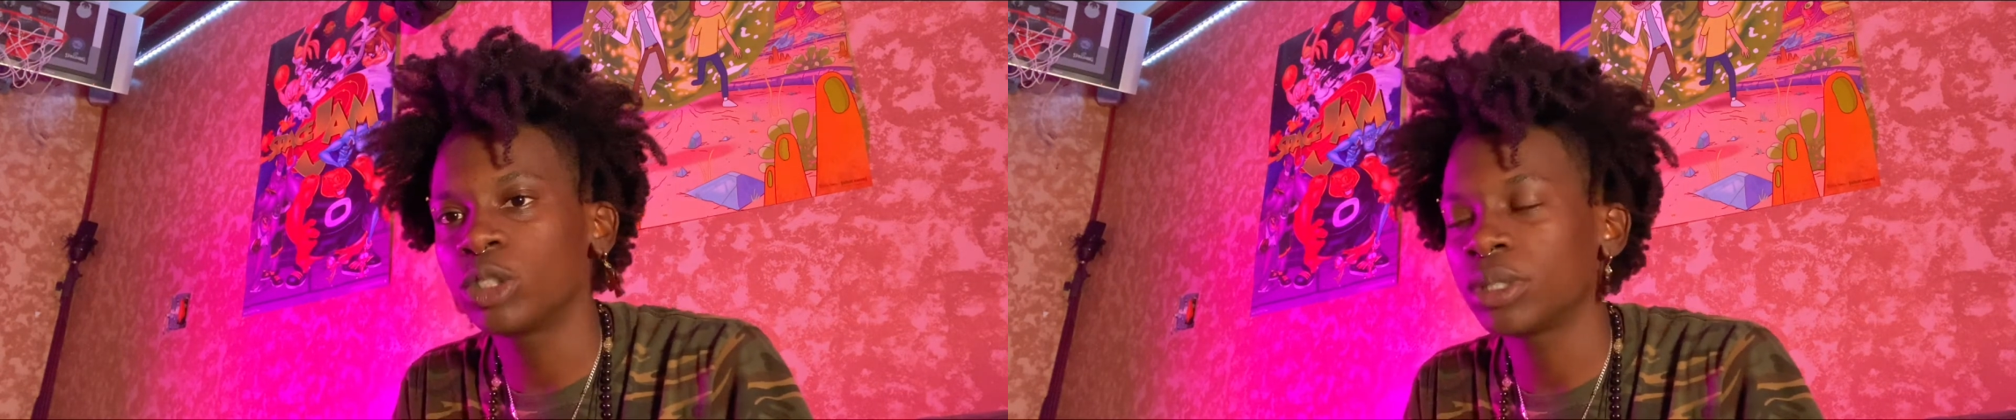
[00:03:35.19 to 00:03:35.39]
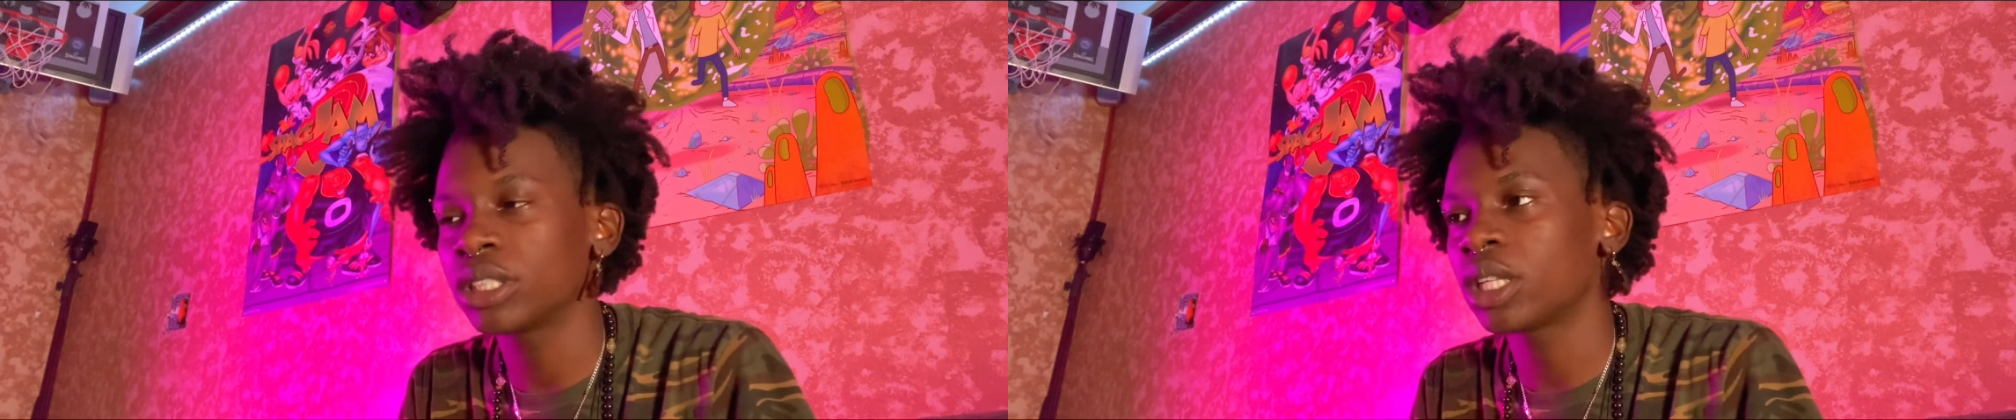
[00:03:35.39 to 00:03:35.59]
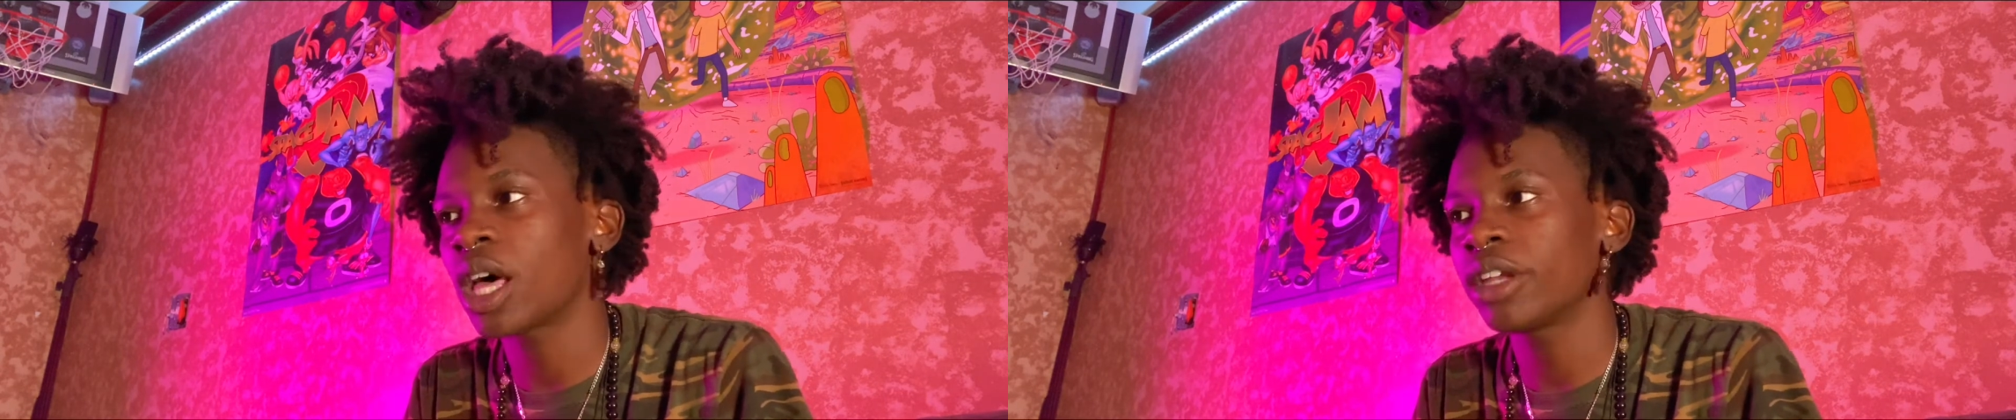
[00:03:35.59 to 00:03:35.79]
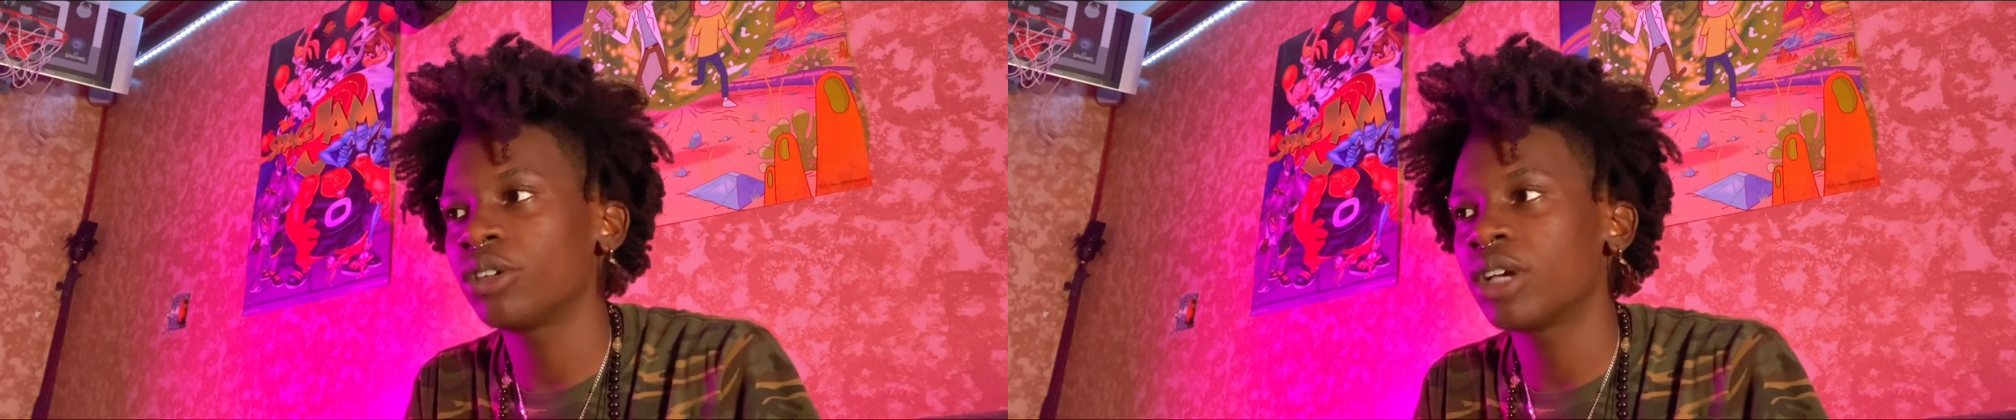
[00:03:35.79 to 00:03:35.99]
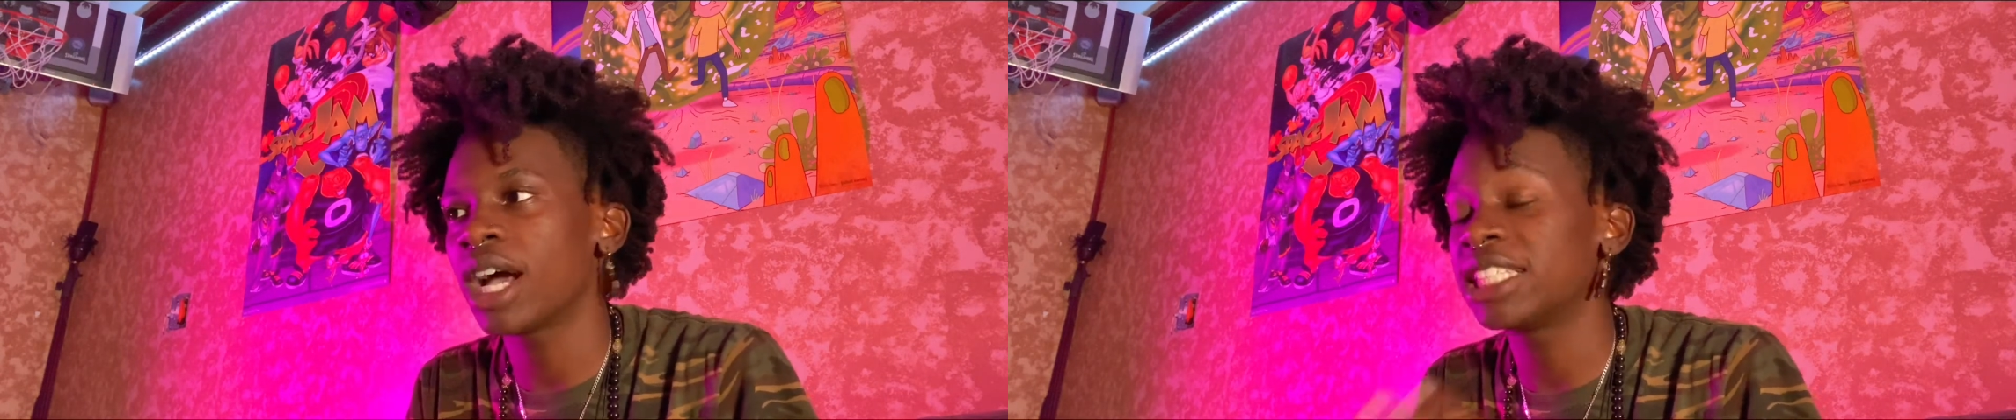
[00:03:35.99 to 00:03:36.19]
because a lot of you
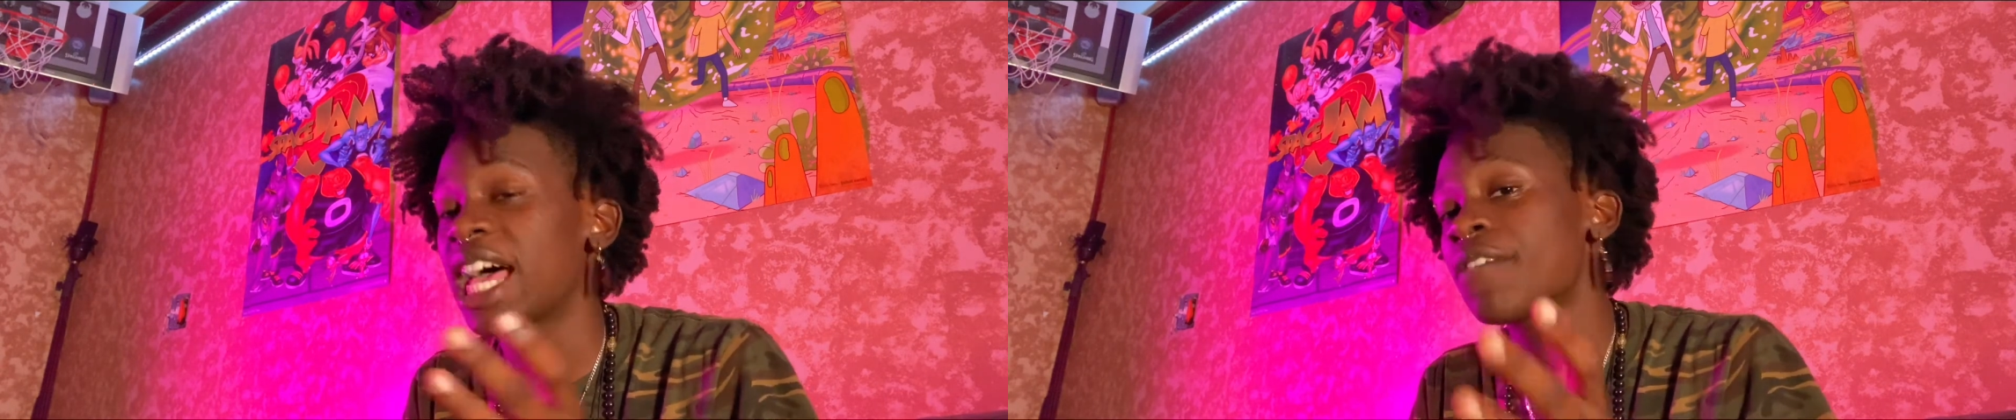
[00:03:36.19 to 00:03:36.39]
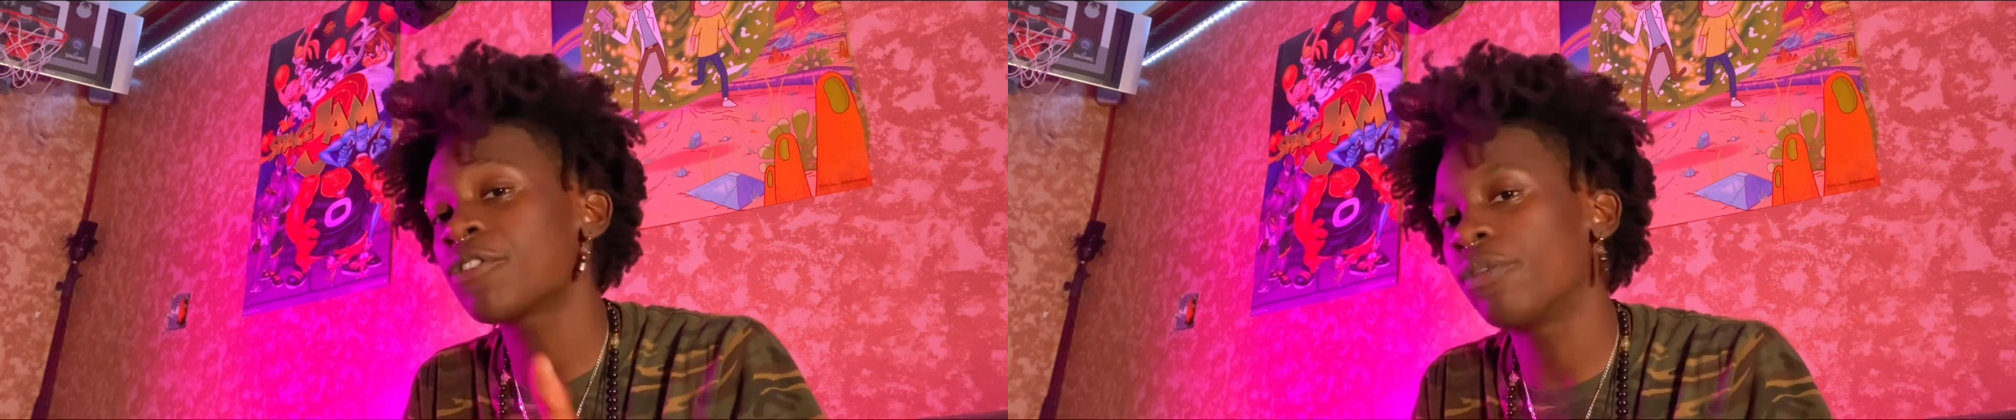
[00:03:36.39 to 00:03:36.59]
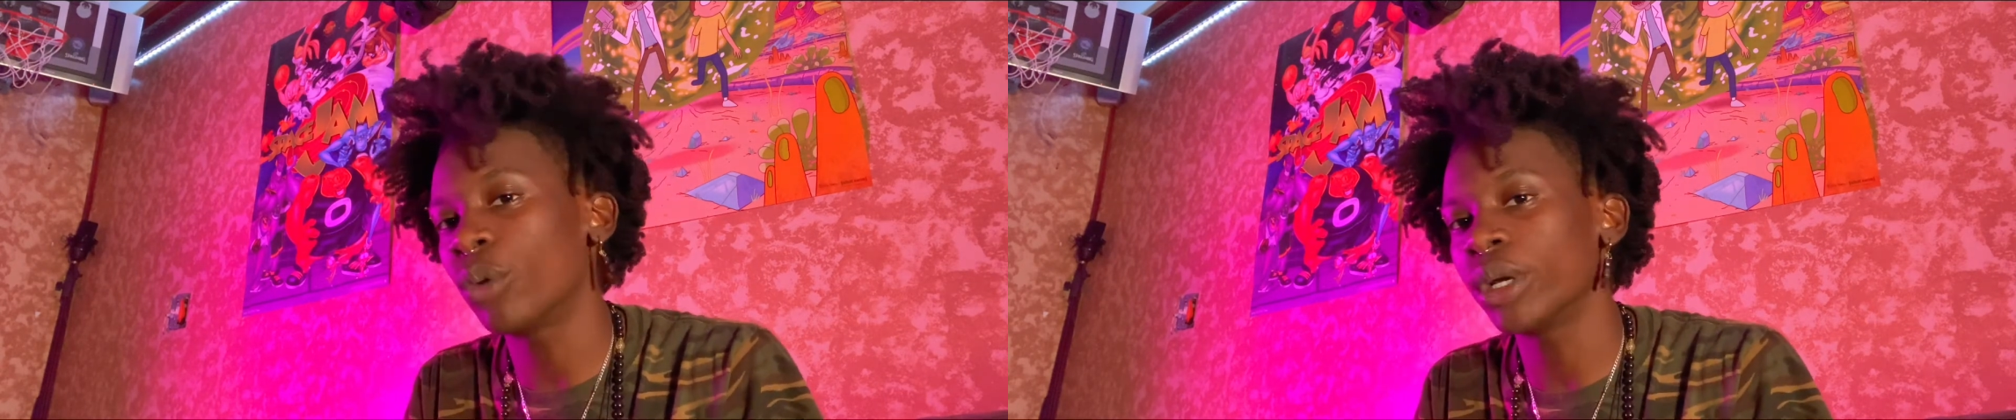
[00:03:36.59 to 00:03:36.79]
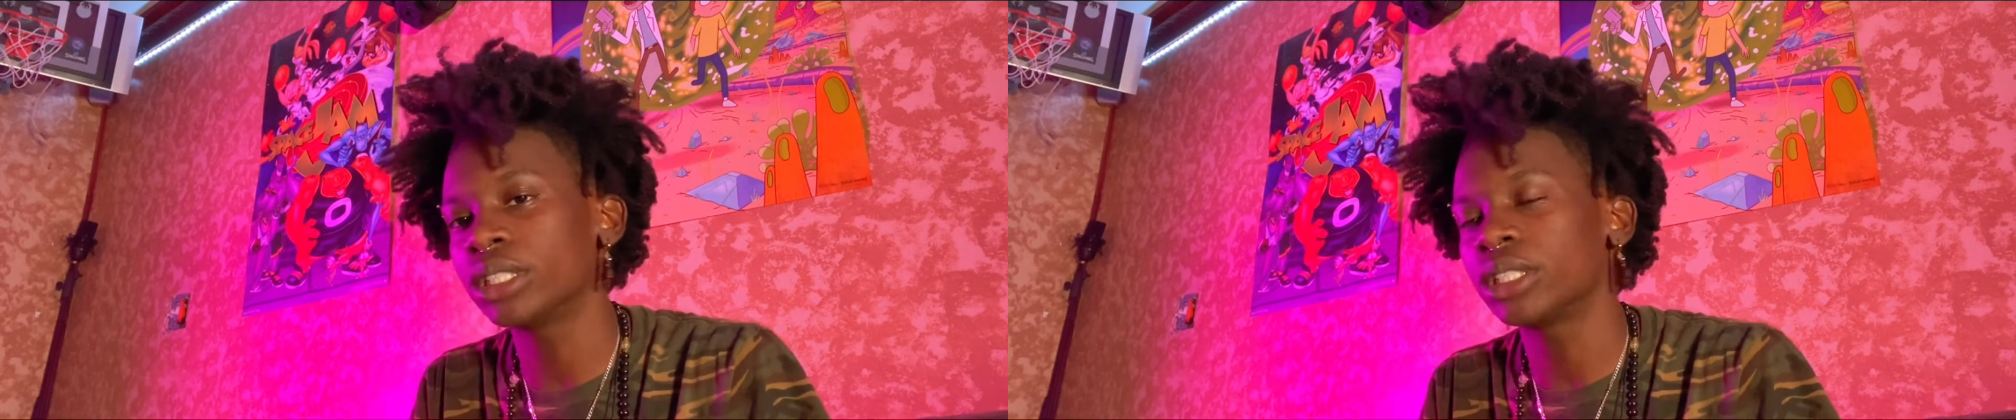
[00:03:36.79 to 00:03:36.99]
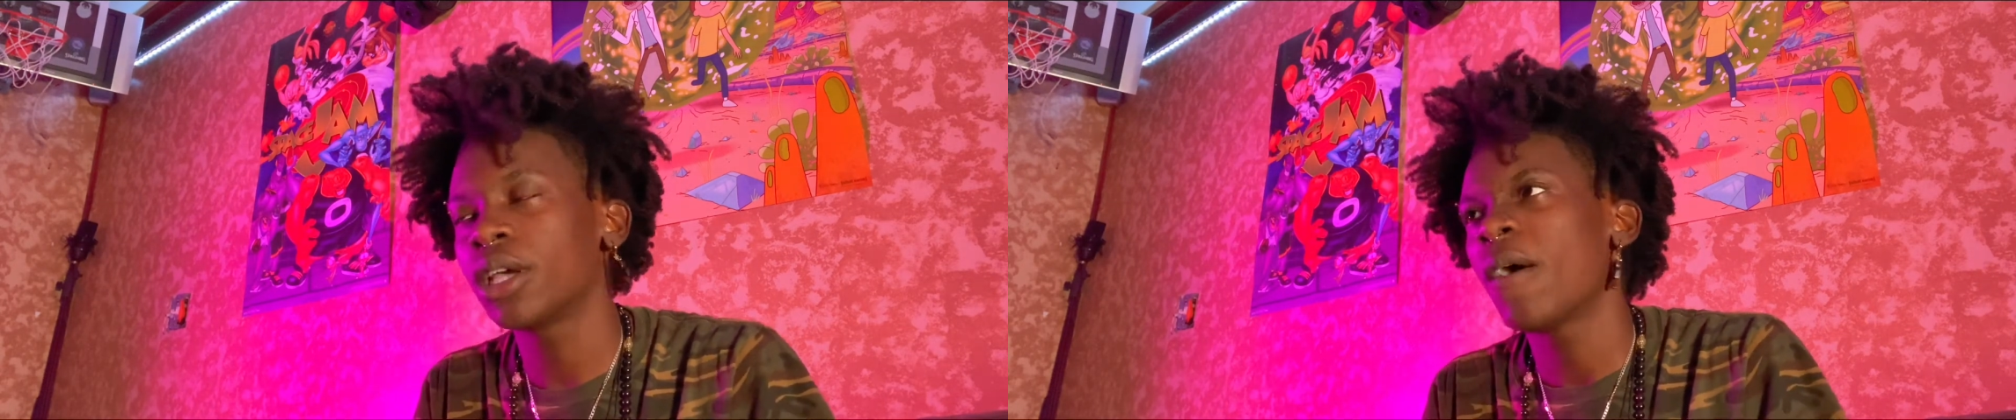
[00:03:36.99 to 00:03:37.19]
guys have a voice,